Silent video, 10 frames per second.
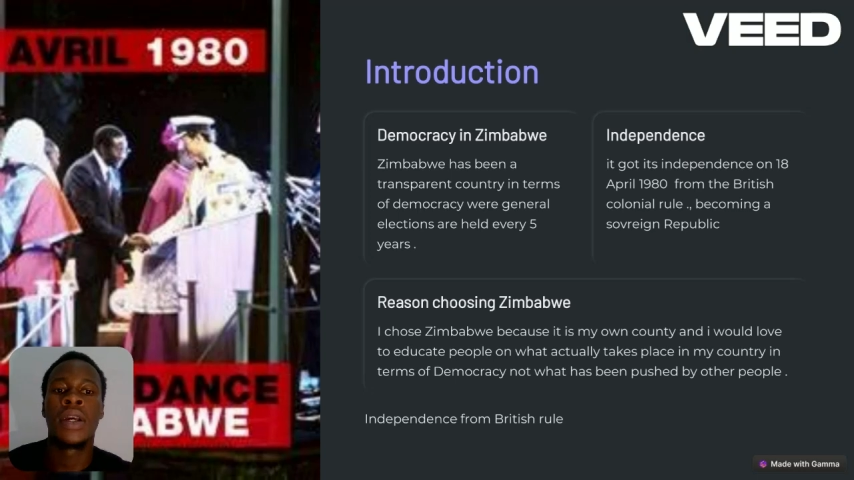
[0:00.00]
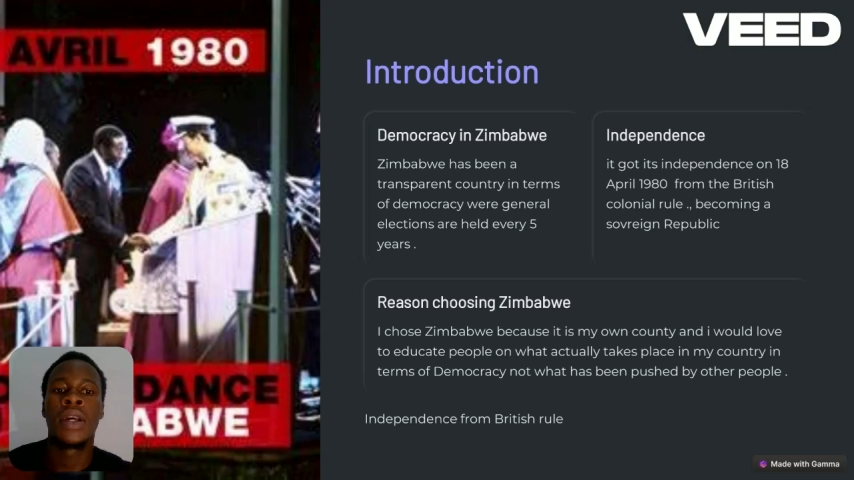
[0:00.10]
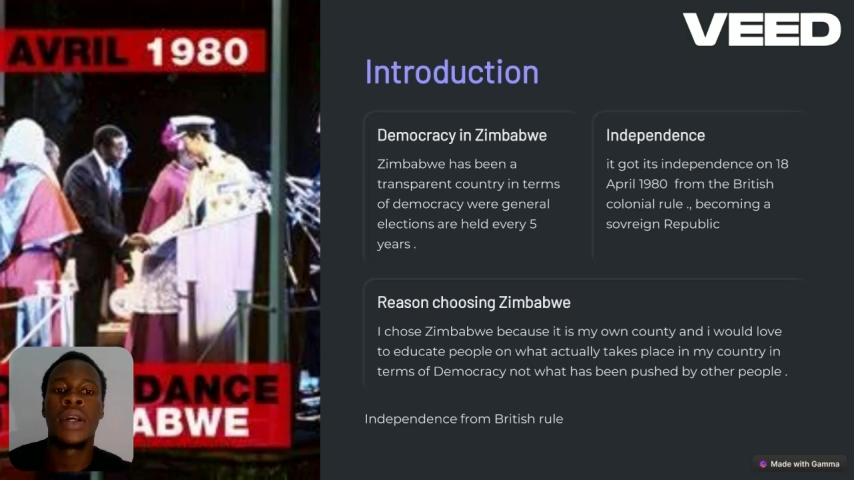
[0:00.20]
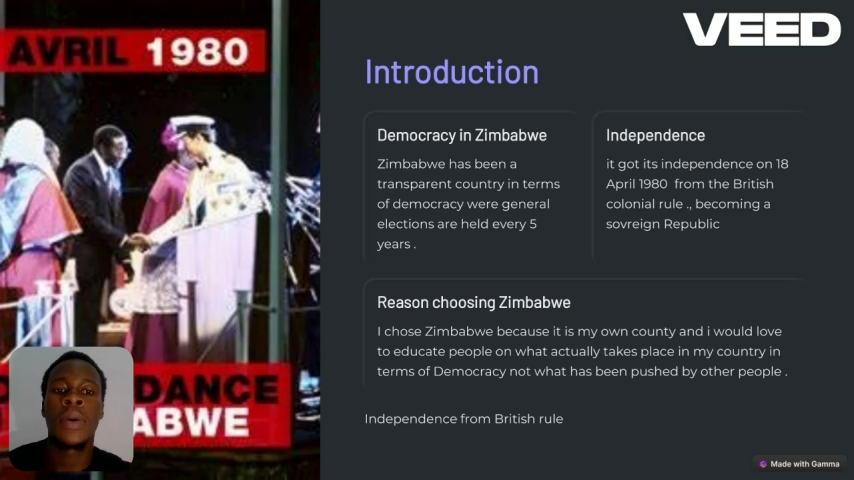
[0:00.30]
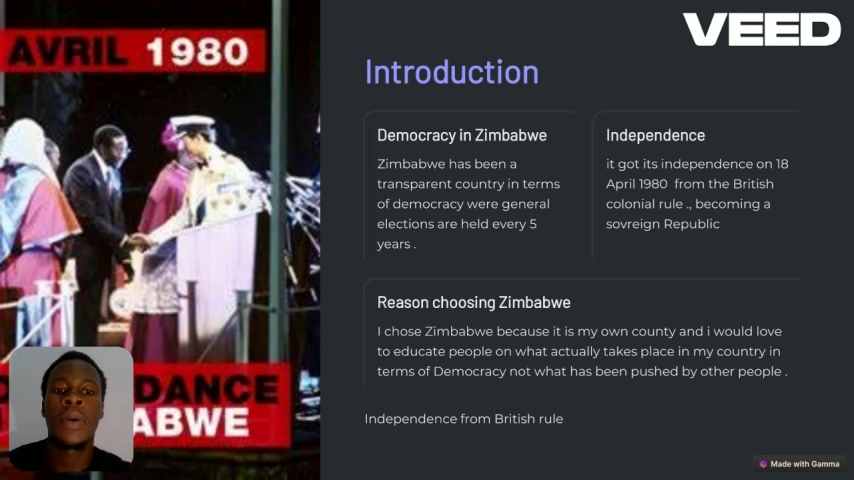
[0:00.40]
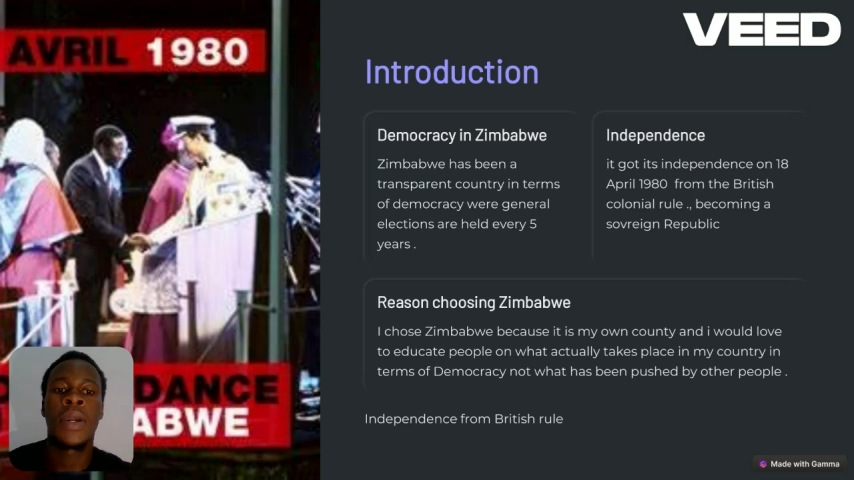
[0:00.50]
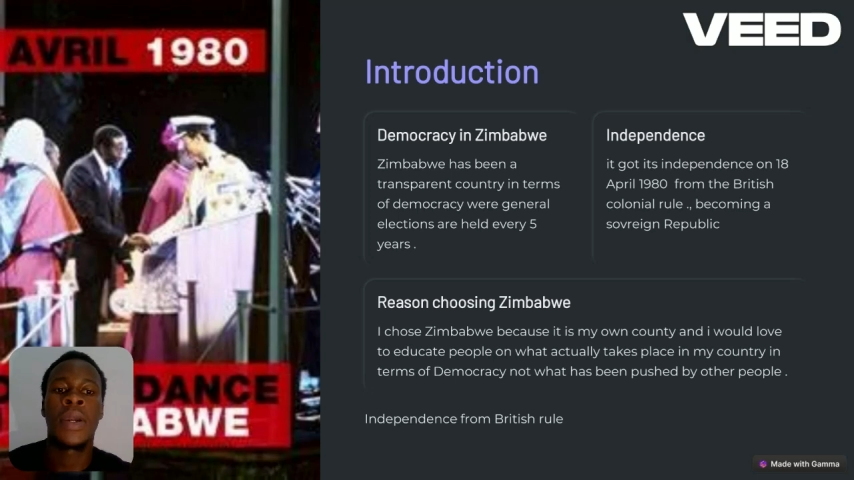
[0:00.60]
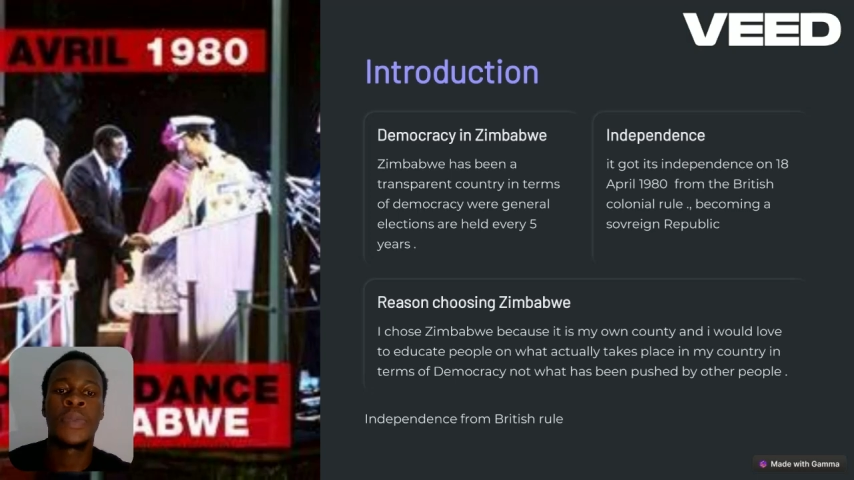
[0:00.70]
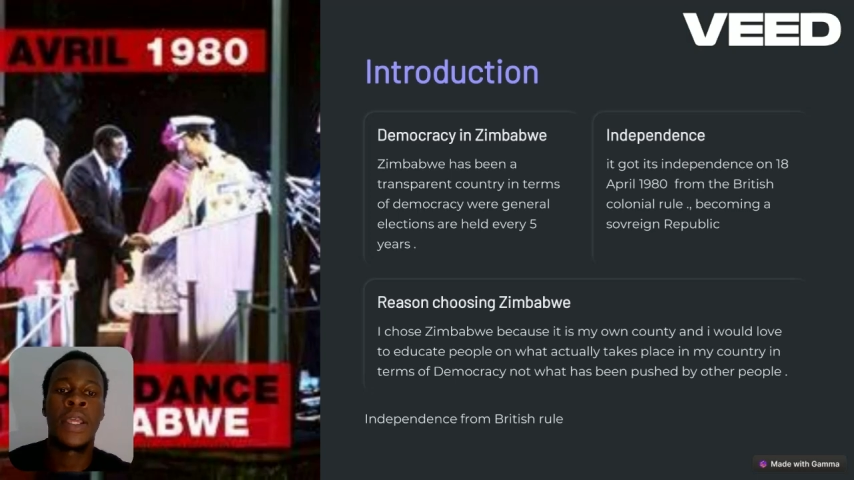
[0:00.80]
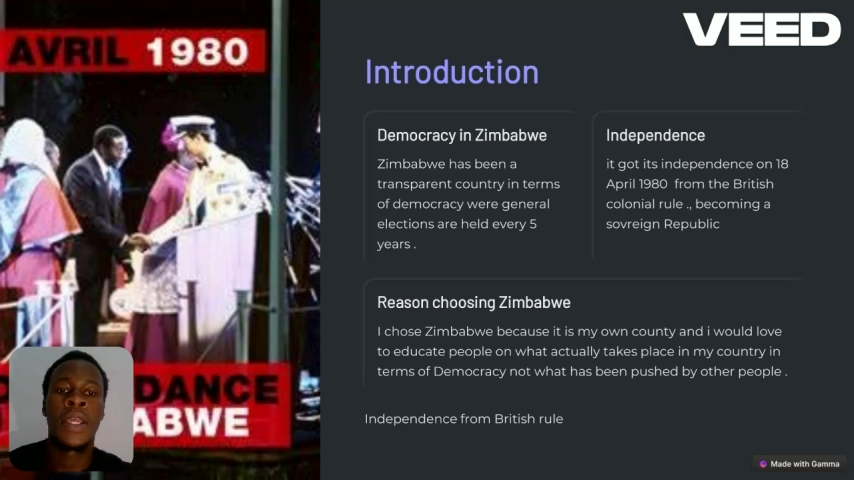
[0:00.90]
Zimbabwe
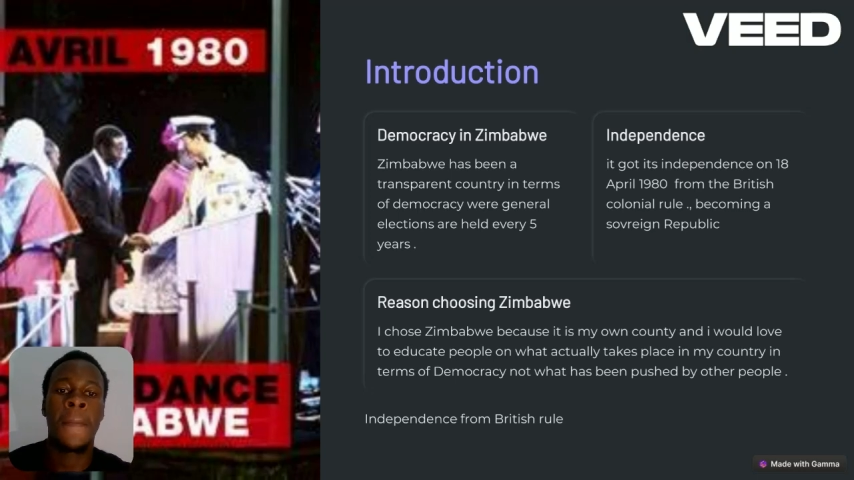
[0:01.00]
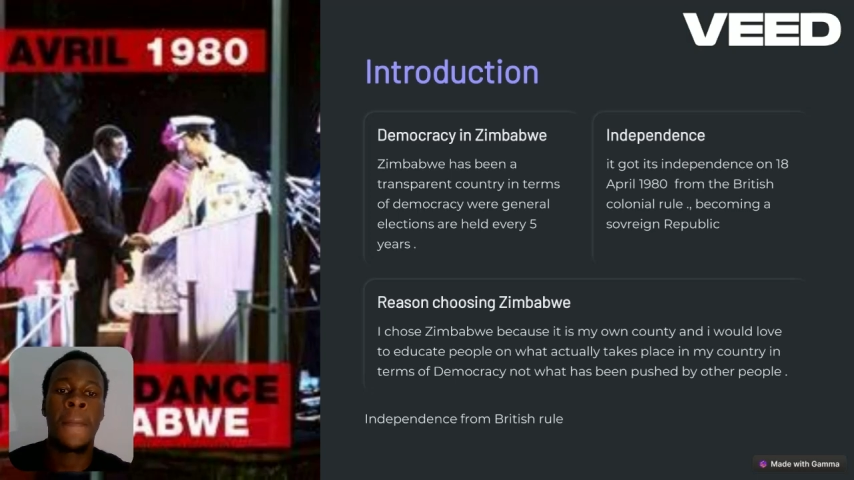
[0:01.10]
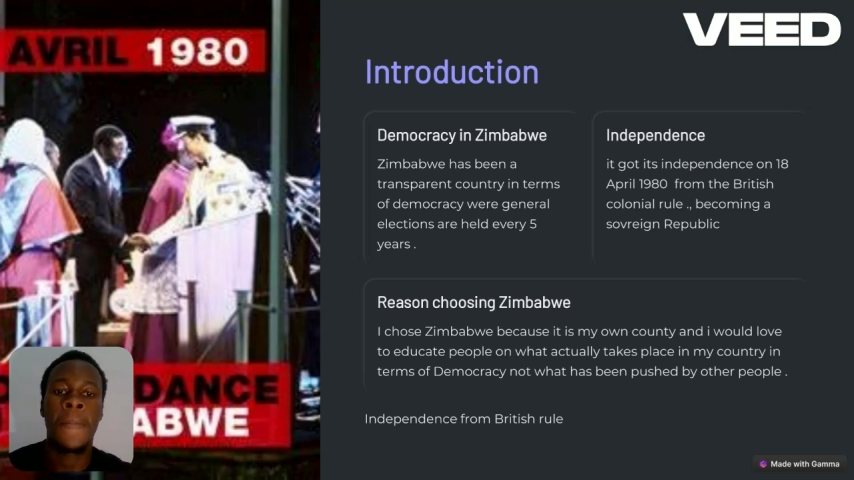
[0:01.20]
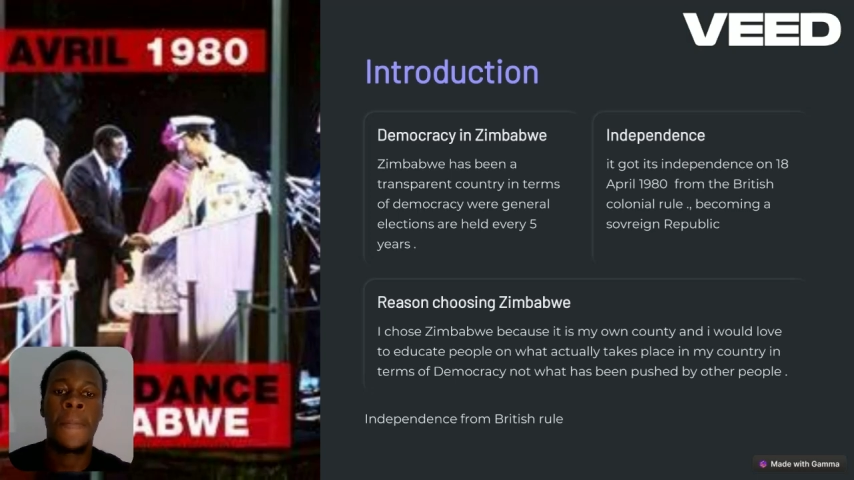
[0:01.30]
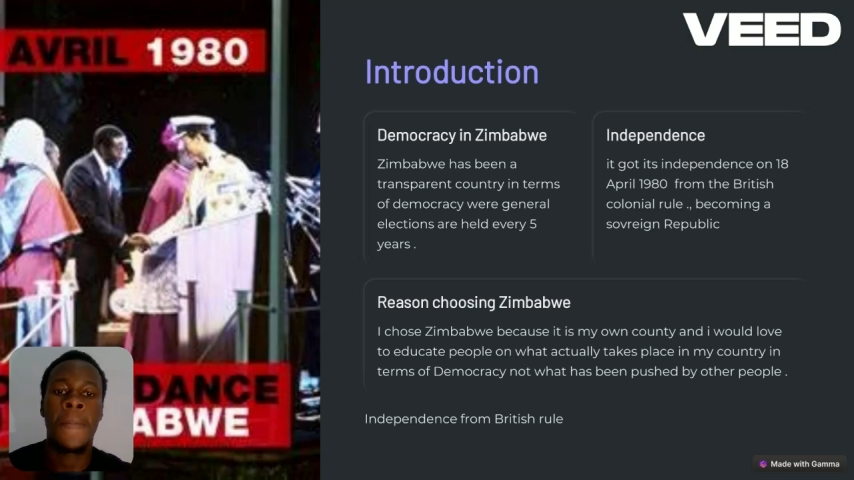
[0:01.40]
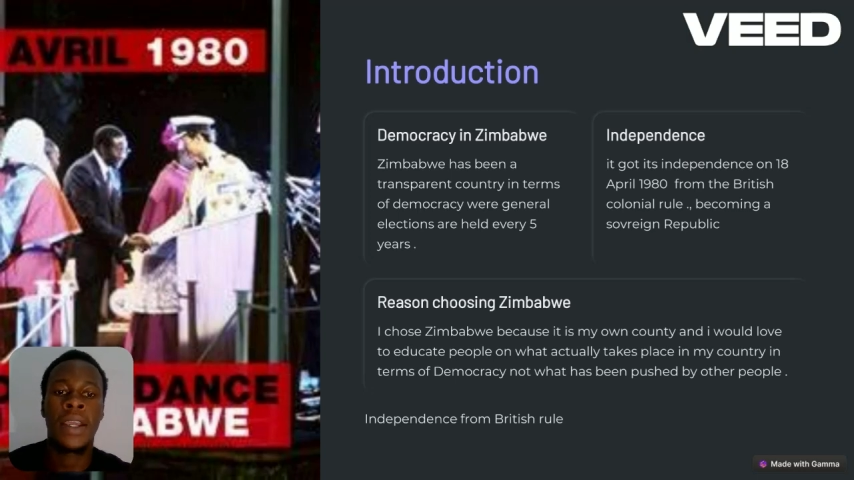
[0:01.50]
has been